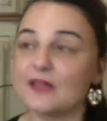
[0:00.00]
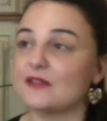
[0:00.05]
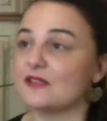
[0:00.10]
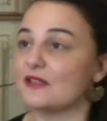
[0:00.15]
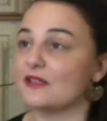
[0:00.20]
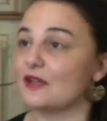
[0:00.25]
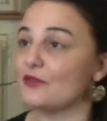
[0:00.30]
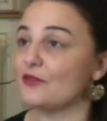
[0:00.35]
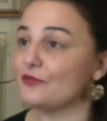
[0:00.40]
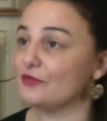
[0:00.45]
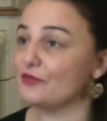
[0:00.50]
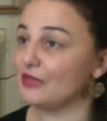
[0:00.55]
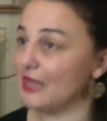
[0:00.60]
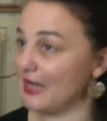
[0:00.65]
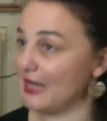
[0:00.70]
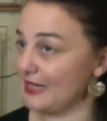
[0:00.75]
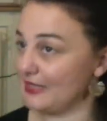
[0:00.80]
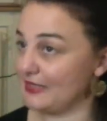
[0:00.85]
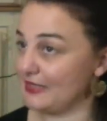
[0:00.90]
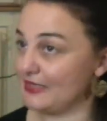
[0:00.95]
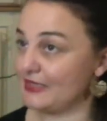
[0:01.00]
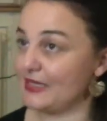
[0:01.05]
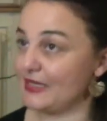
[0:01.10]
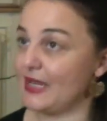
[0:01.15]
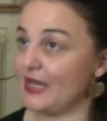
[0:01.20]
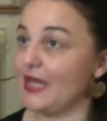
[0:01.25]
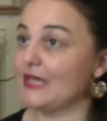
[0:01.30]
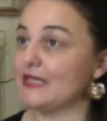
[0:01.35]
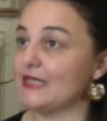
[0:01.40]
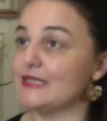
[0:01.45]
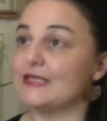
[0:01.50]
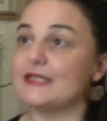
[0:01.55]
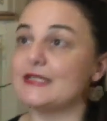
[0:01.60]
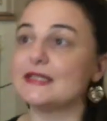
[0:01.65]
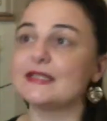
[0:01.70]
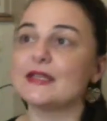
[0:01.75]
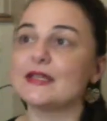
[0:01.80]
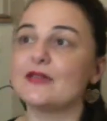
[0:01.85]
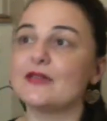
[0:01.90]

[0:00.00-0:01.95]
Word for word: enough light, and it's